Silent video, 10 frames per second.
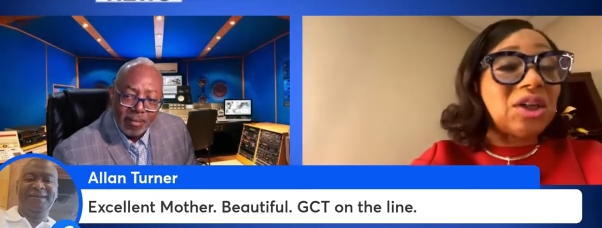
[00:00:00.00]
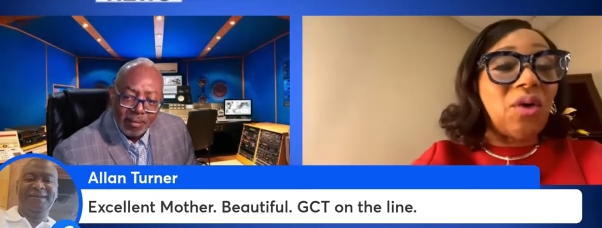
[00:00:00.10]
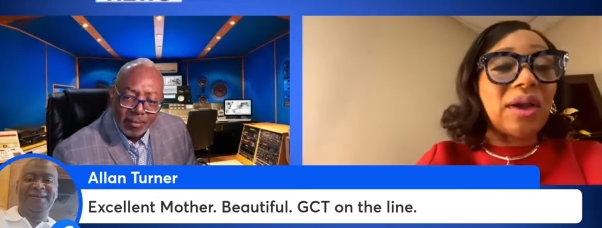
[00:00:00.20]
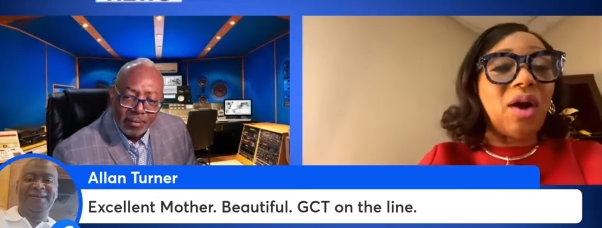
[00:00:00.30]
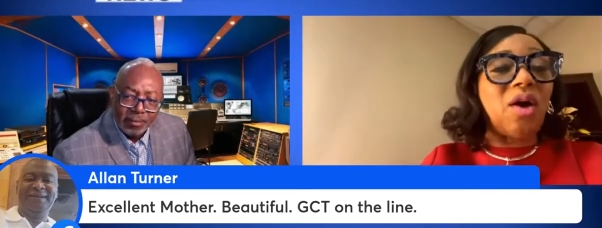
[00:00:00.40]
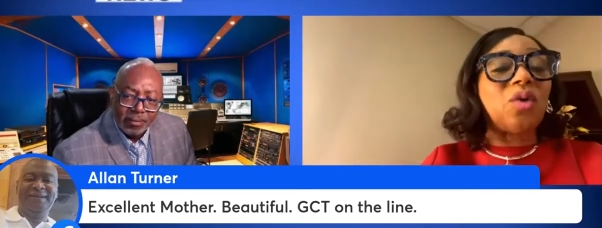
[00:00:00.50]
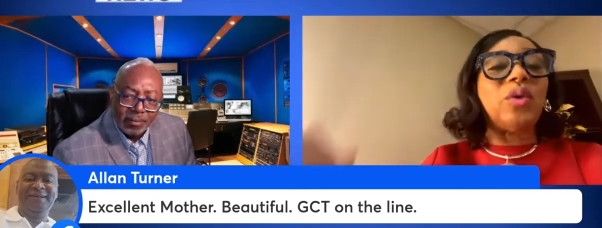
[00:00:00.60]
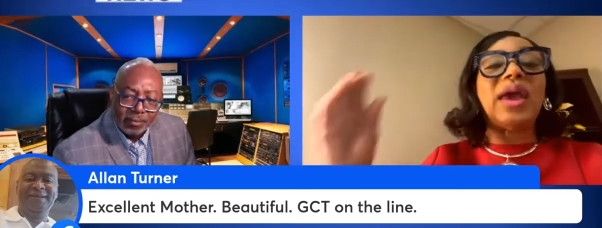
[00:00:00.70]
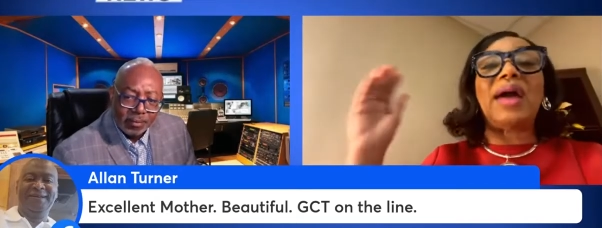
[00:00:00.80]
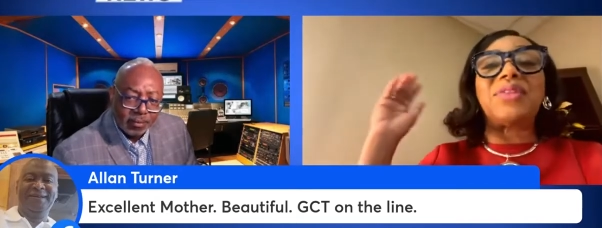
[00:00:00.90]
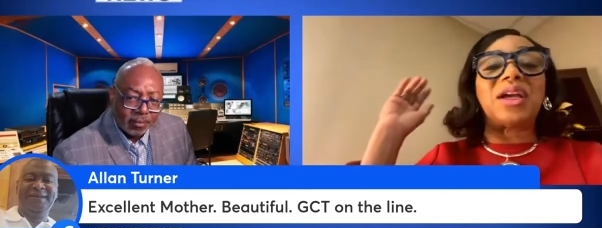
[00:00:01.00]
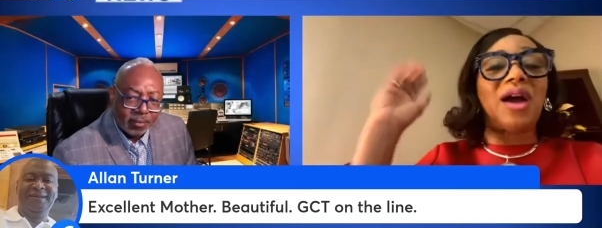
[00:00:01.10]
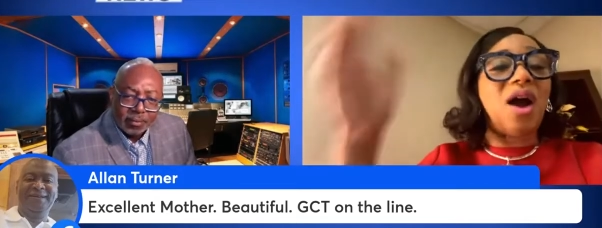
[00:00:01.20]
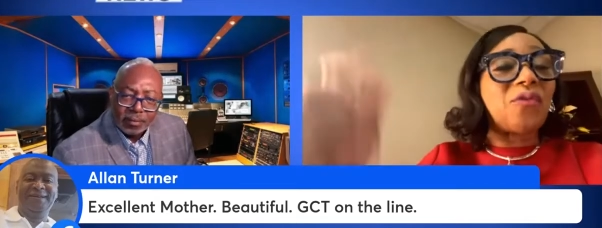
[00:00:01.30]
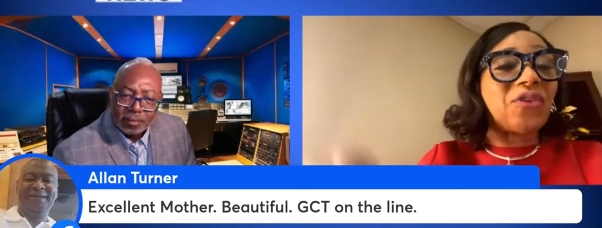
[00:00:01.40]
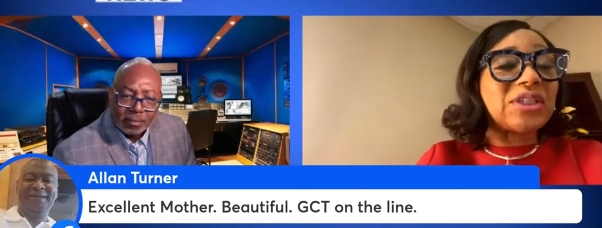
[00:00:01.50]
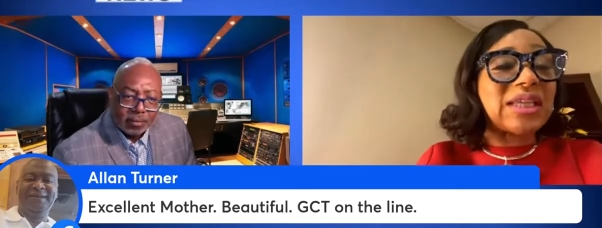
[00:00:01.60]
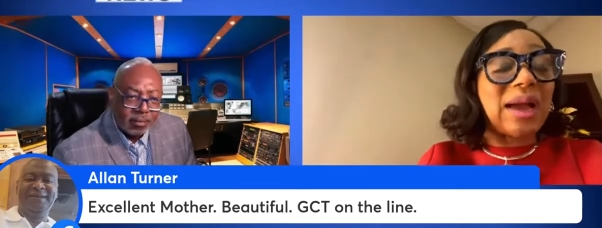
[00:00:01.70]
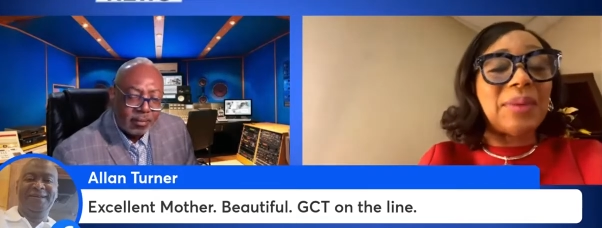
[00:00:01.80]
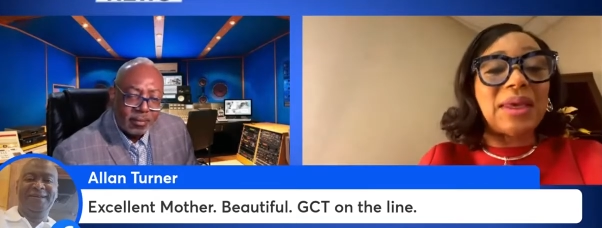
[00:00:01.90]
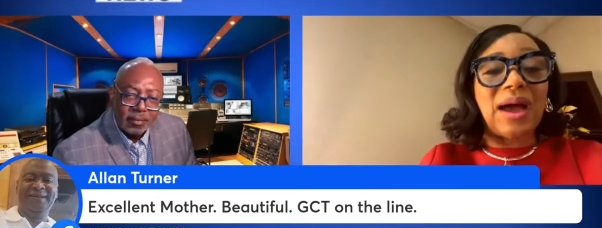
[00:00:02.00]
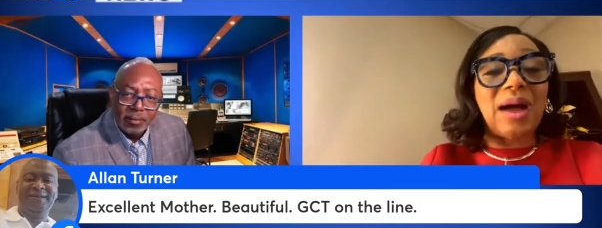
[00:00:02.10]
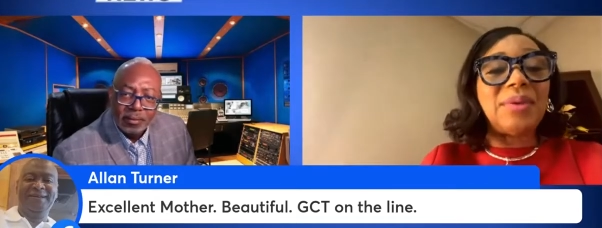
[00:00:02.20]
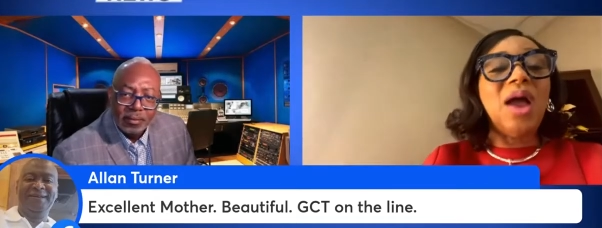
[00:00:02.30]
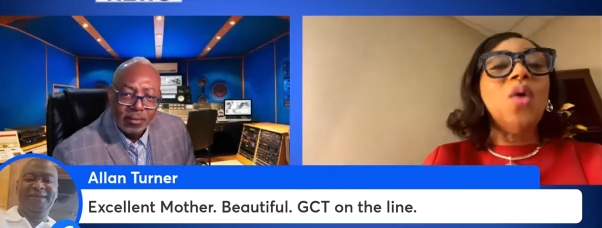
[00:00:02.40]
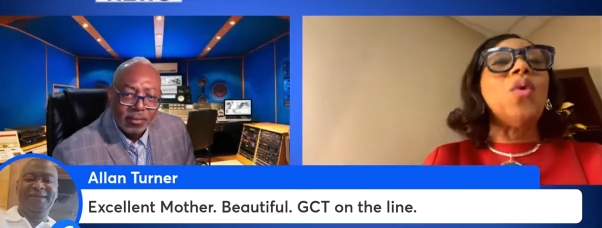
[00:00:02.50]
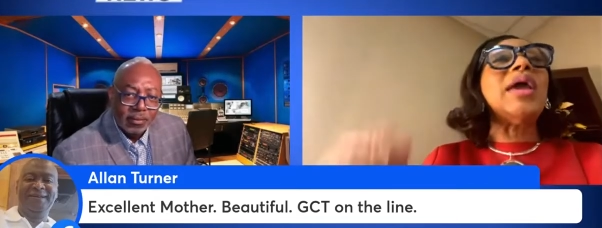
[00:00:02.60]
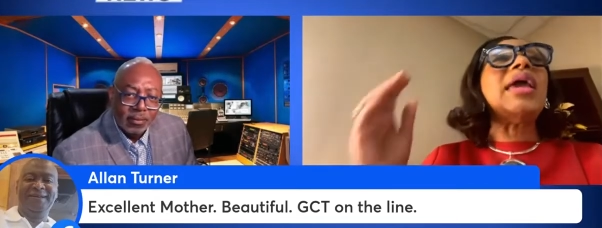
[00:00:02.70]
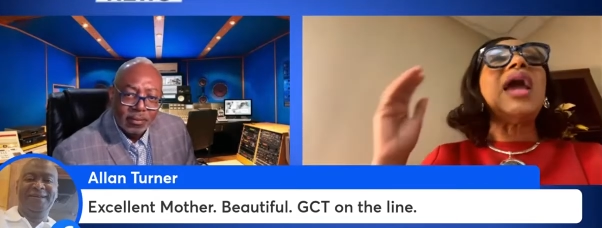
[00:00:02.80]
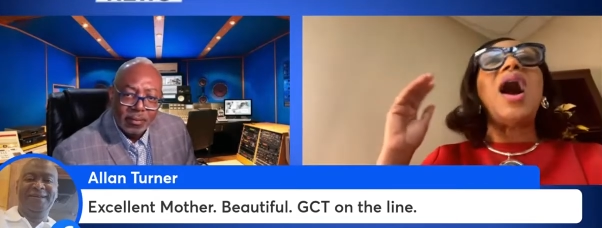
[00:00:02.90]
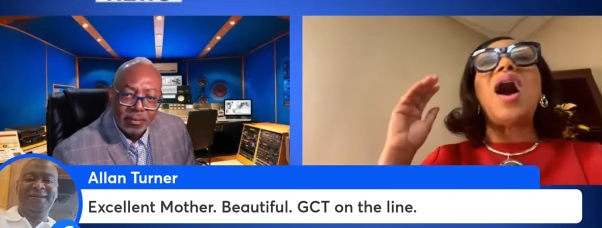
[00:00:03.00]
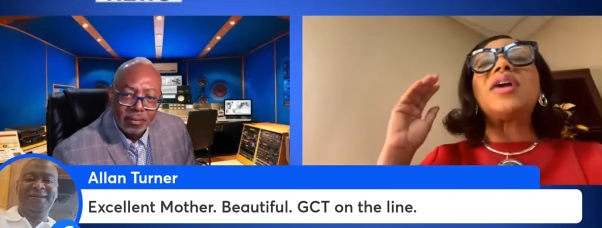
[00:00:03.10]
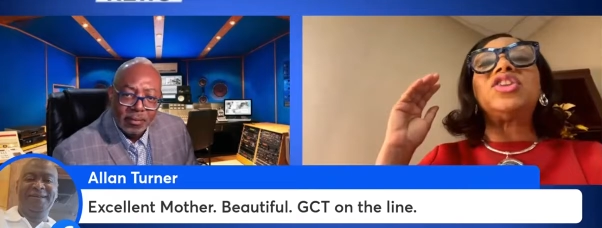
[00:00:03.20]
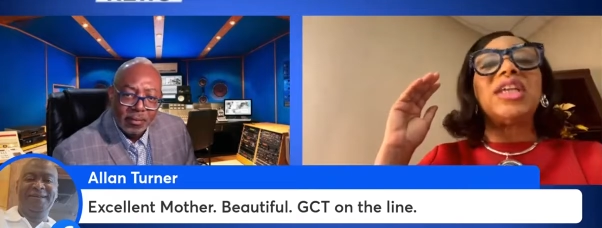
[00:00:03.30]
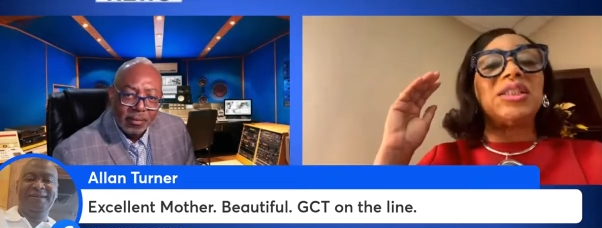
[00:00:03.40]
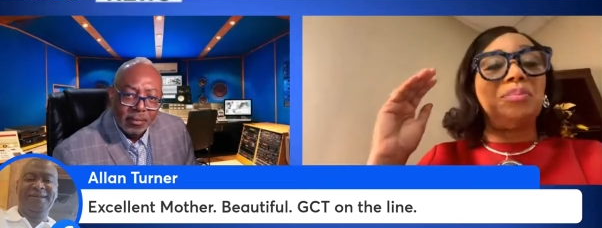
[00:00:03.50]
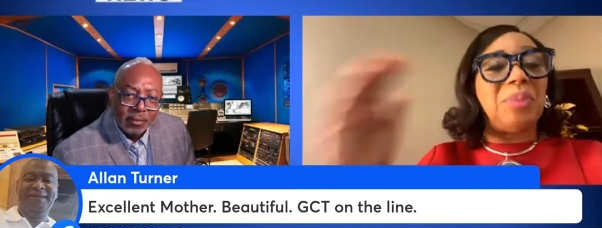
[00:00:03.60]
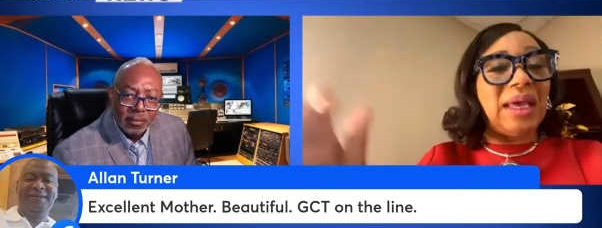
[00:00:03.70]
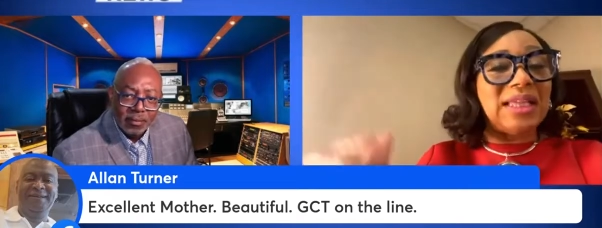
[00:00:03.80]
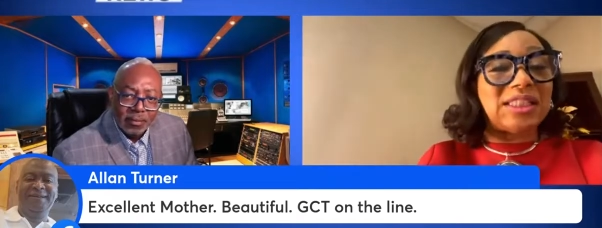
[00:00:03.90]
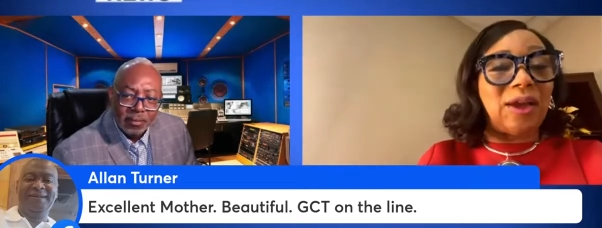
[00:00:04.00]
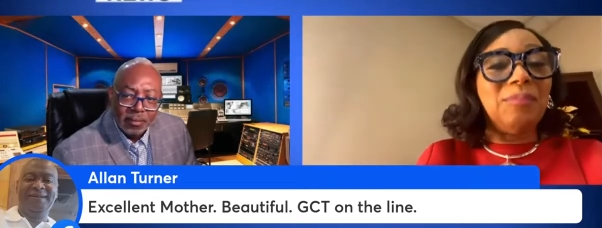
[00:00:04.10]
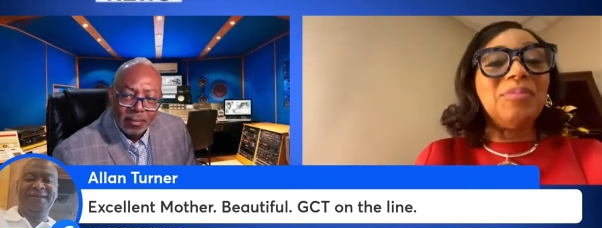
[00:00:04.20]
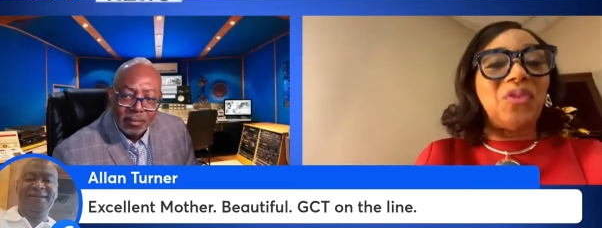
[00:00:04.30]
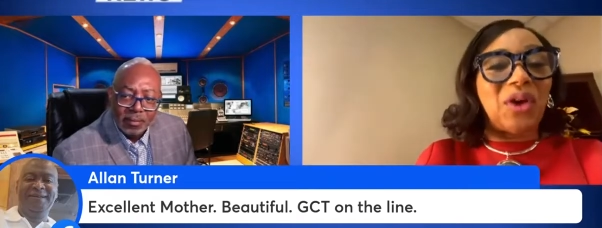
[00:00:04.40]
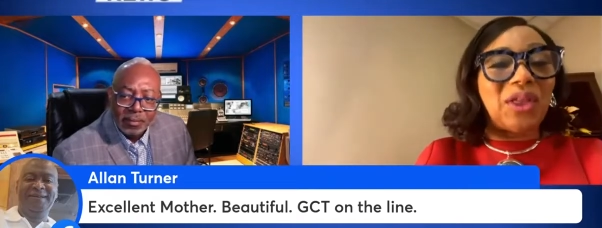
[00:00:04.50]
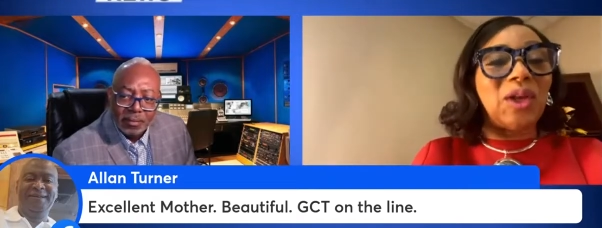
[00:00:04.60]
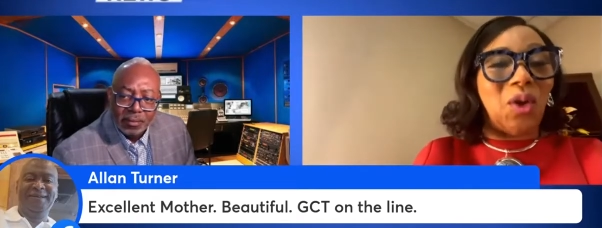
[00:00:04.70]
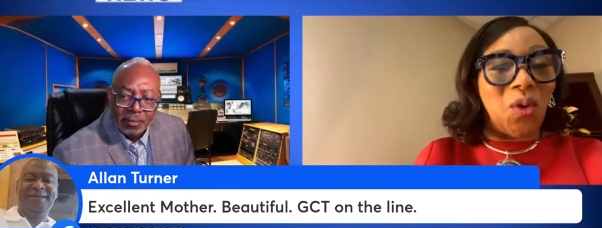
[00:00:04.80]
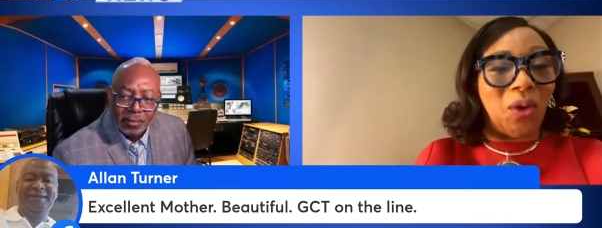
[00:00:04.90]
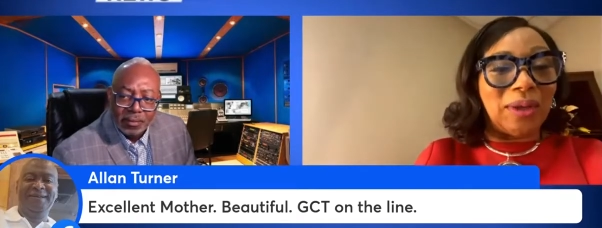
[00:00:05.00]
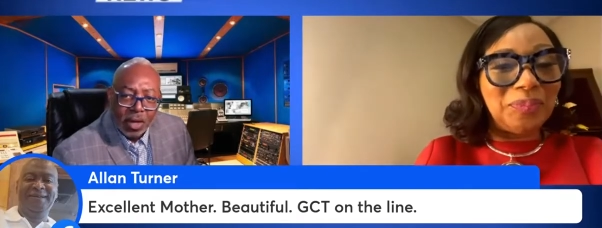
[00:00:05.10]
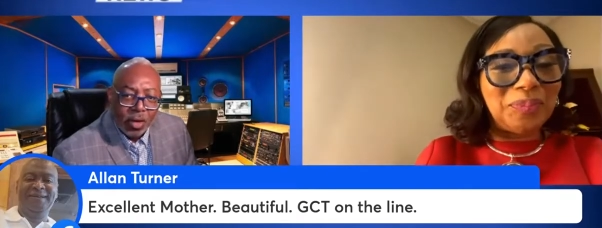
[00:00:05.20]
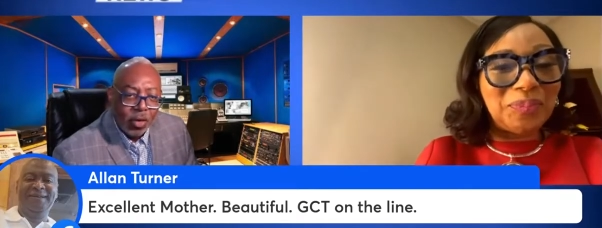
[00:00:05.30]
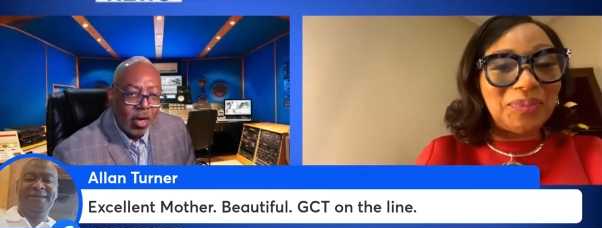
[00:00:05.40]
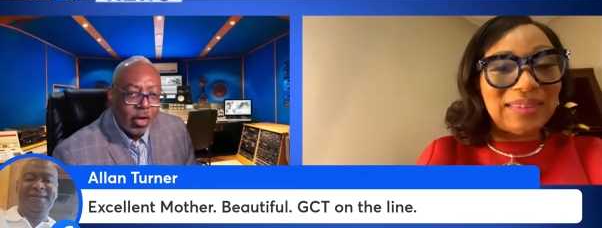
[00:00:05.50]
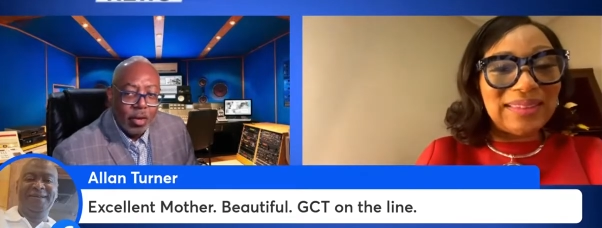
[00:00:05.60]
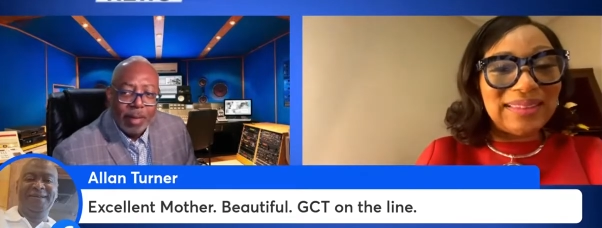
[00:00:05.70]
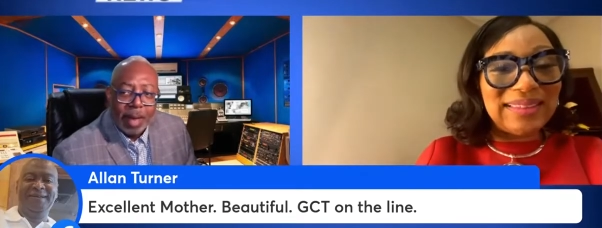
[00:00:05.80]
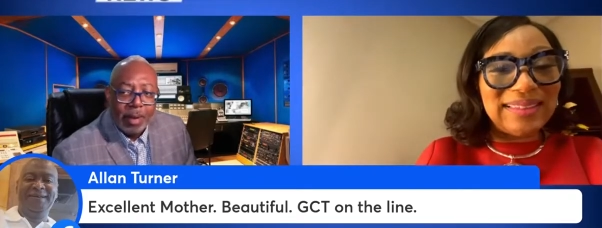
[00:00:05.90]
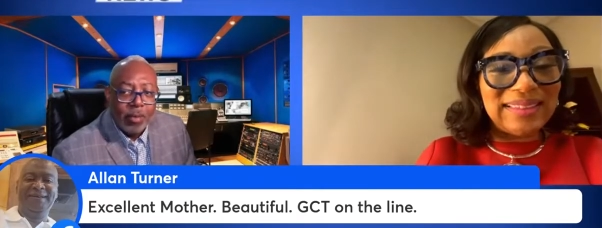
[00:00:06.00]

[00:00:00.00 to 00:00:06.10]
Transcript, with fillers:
Speaker 1: going on. We have the conference coming up. We are just busy for the Lord.
Speaker 2: Oh, you made me